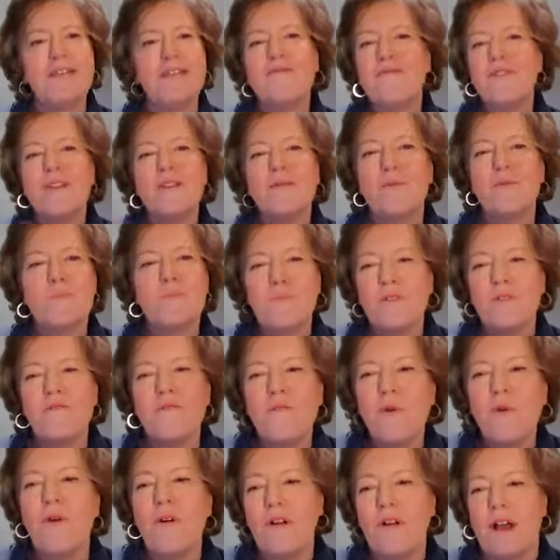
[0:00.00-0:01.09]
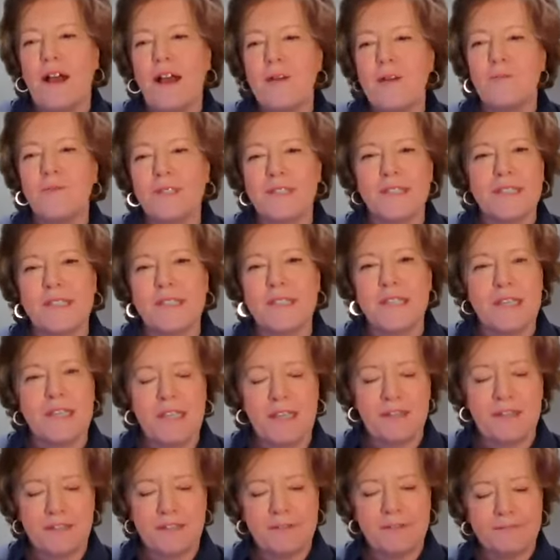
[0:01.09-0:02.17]
even before I was a
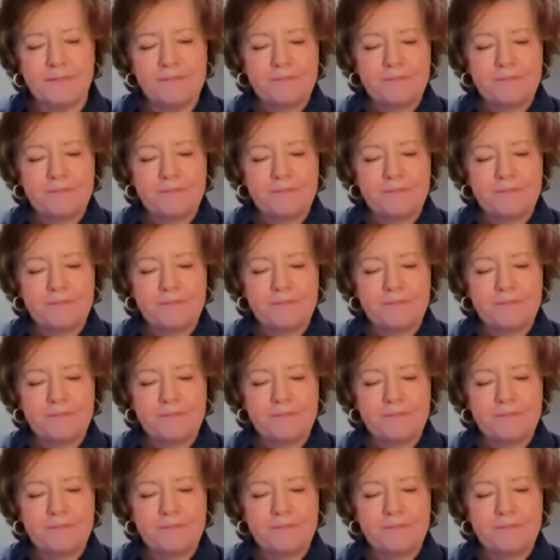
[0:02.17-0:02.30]
teen.